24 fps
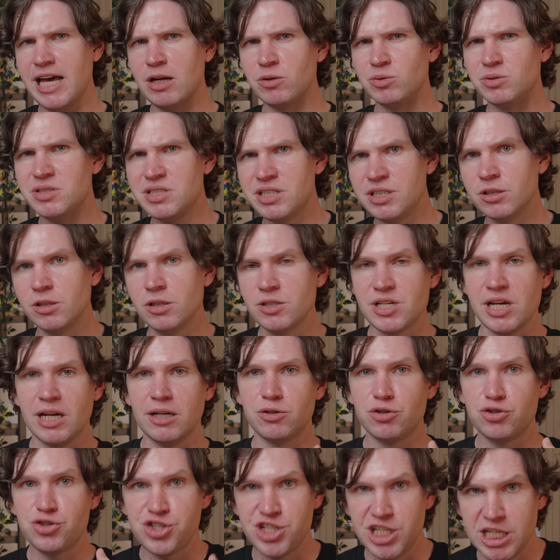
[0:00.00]
out deals
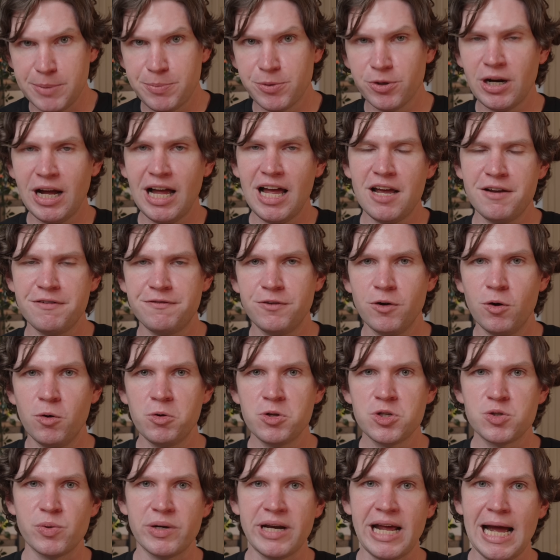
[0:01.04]
on cheaper
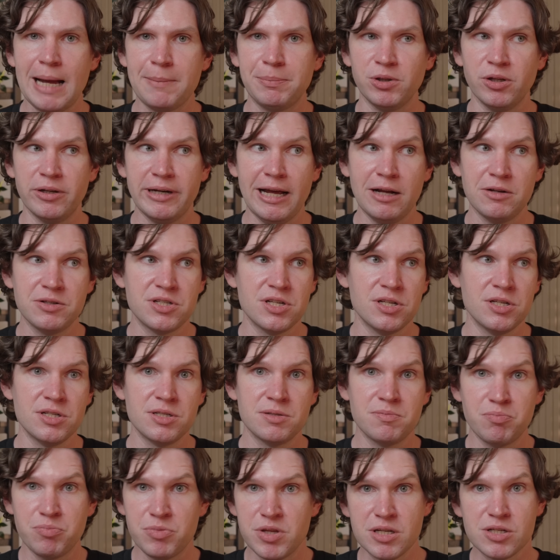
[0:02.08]
iPhones when Apple
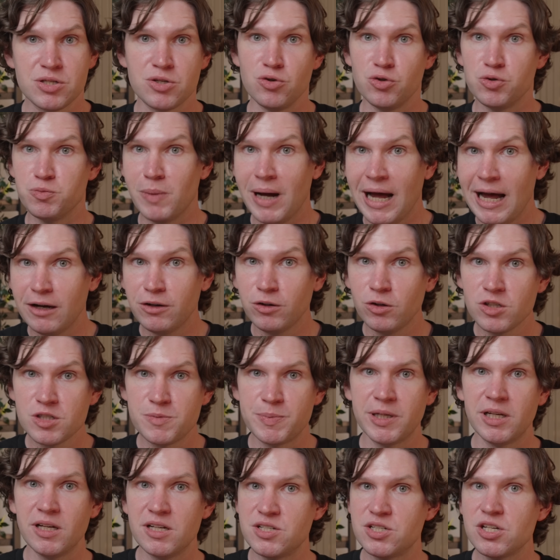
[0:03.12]
announces these new models
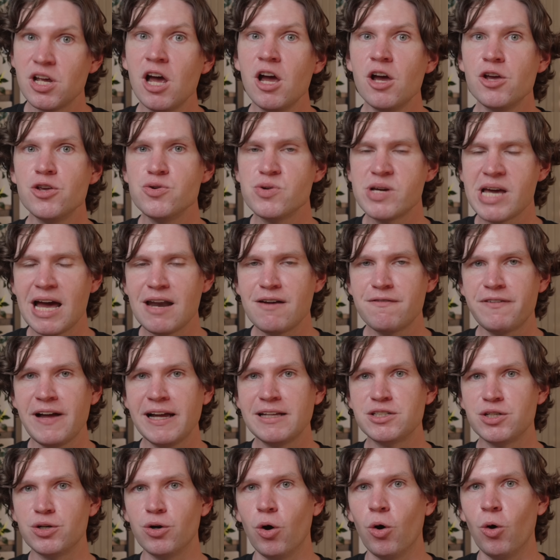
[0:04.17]
because you can
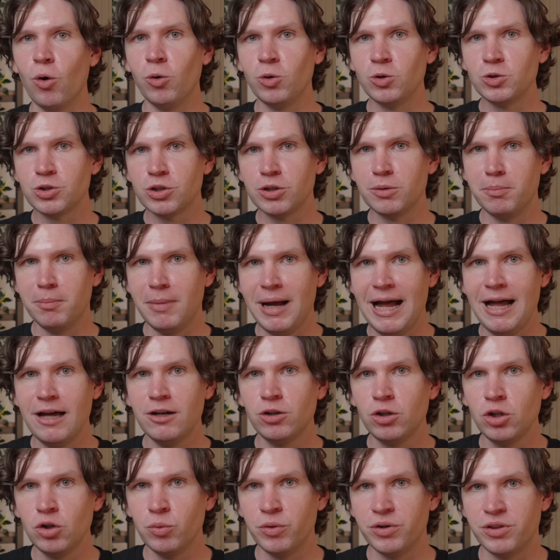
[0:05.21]
find an older
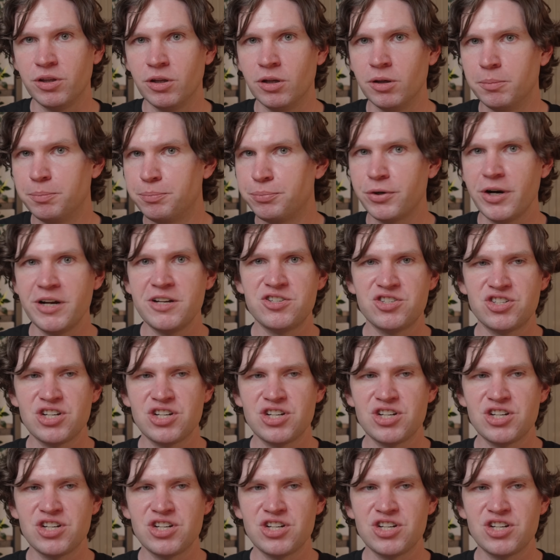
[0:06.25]
model with a price